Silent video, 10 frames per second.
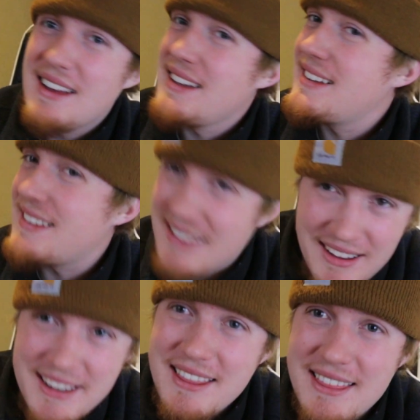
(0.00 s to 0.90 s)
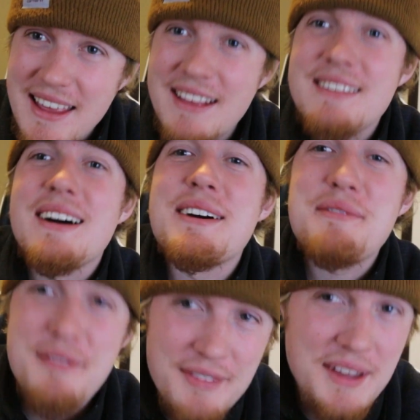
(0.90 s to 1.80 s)
selling things on
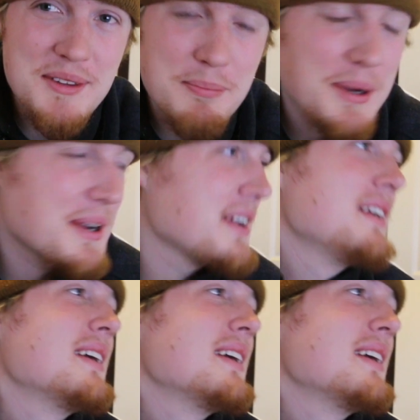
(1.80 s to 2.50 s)
Facebook.